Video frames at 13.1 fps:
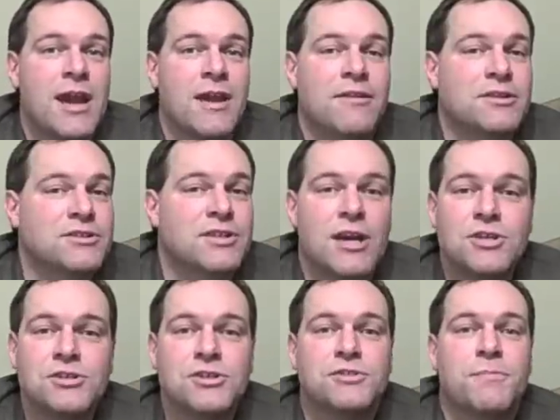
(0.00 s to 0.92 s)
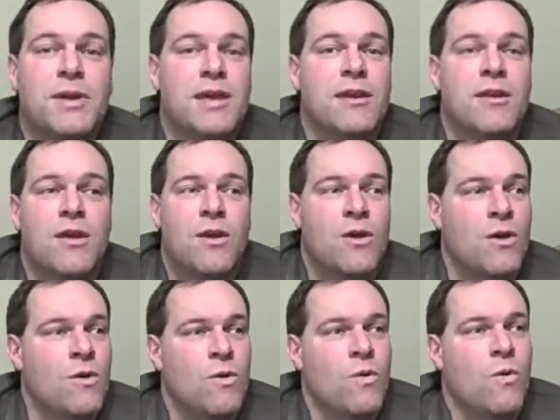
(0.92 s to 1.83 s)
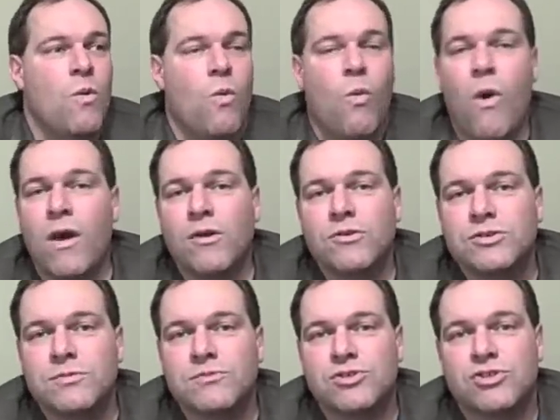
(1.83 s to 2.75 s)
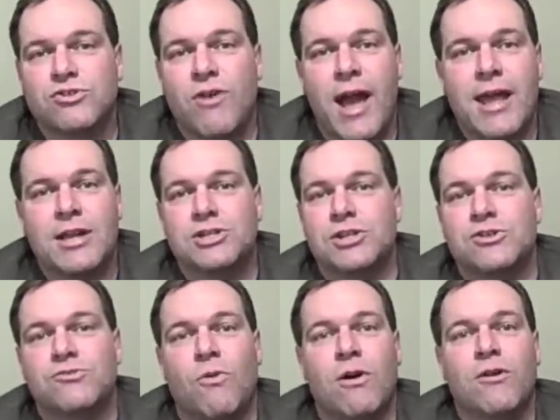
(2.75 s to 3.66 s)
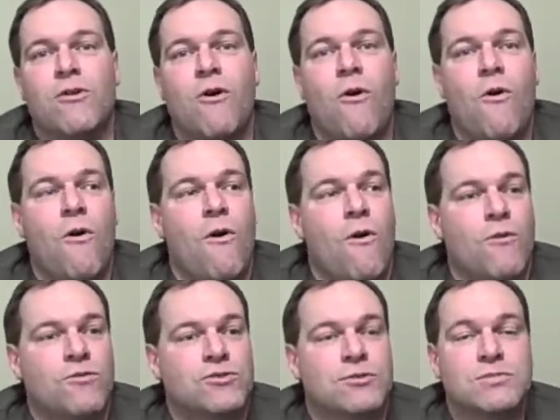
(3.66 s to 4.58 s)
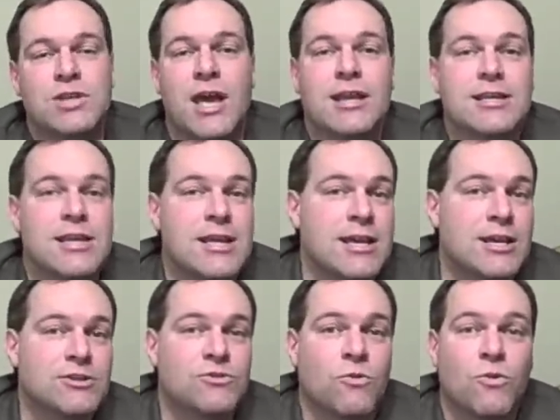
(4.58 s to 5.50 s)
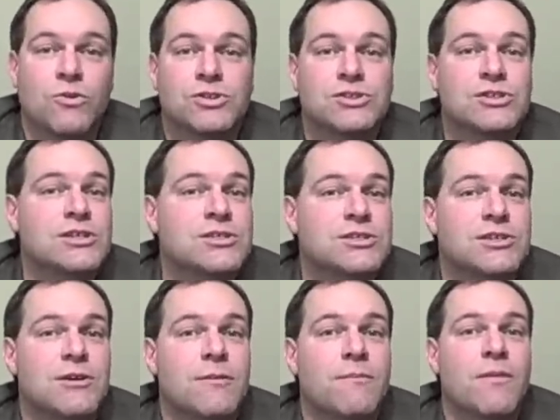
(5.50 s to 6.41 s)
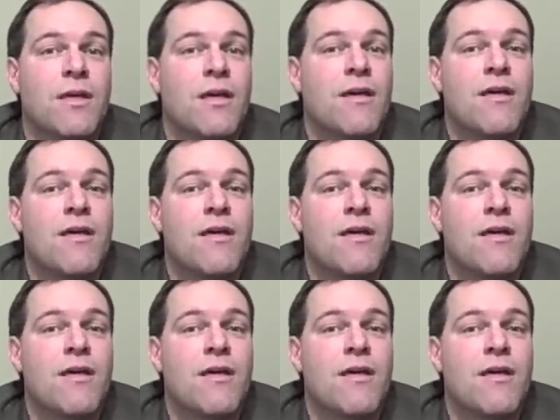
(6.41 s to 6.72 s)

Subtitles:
And the discussion has been, what are some strategies, what are some techniques or a system